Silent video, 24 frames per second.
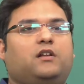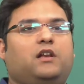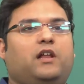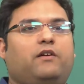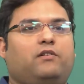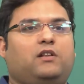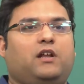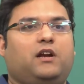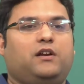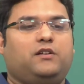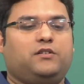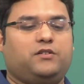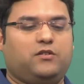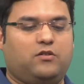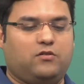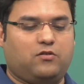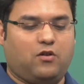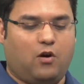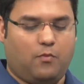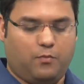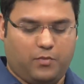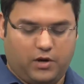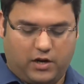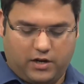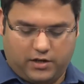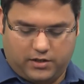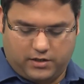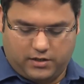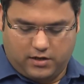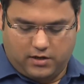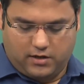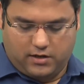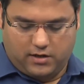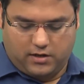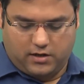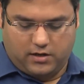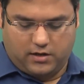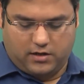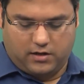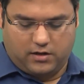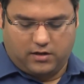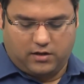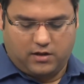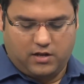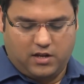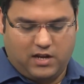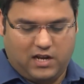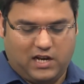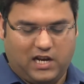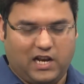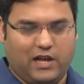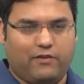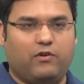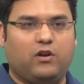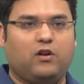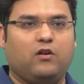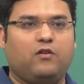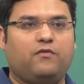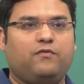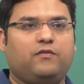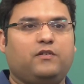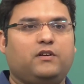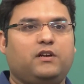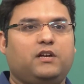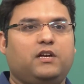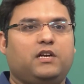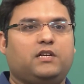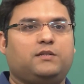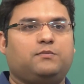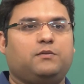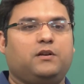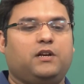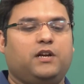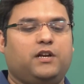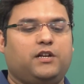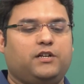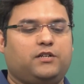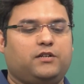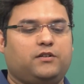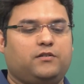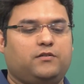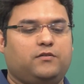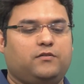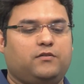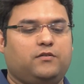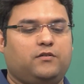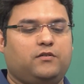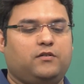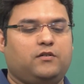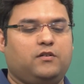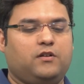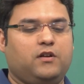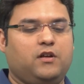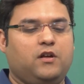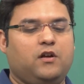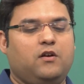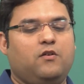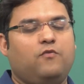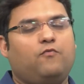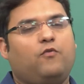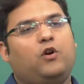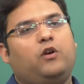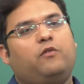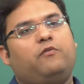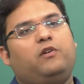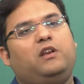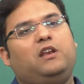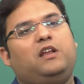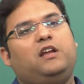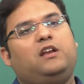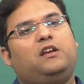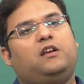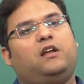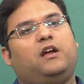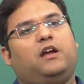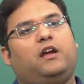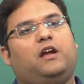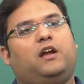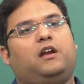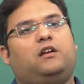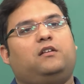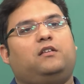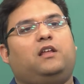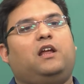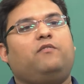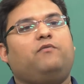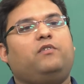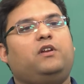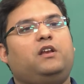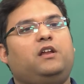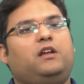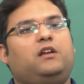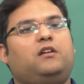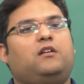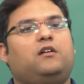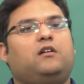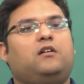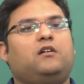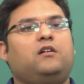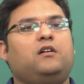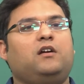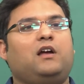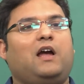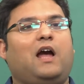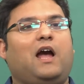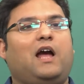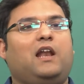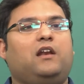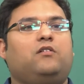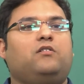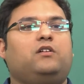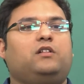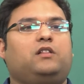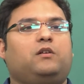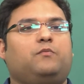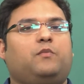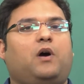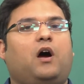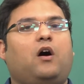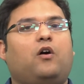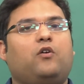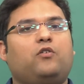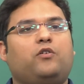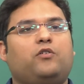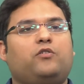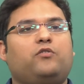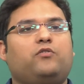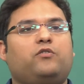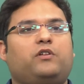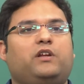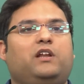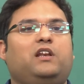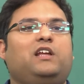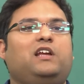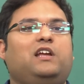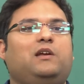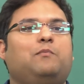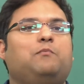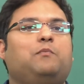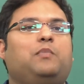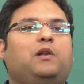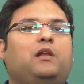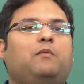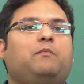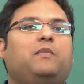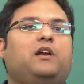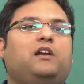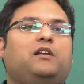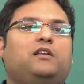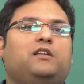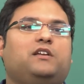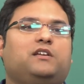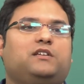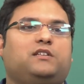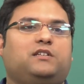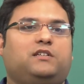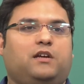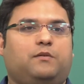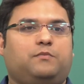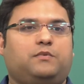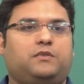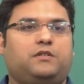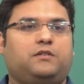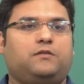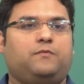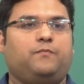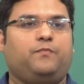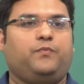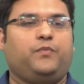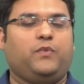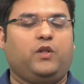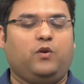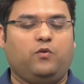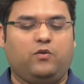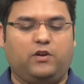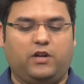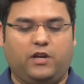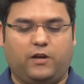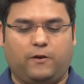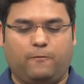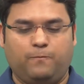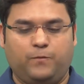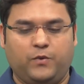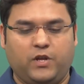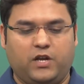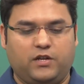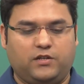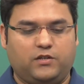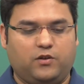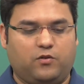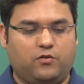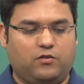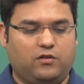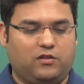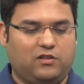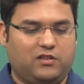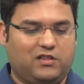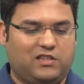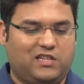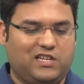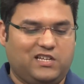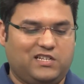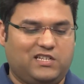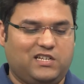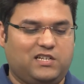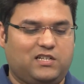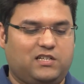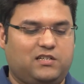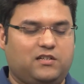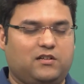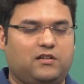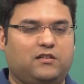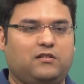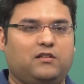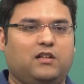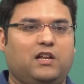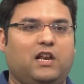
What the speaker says: level, that is your computational level of explanation. What do we need ahead? Then we need a algorithm. How do you really implement these steps? Okay. So this is the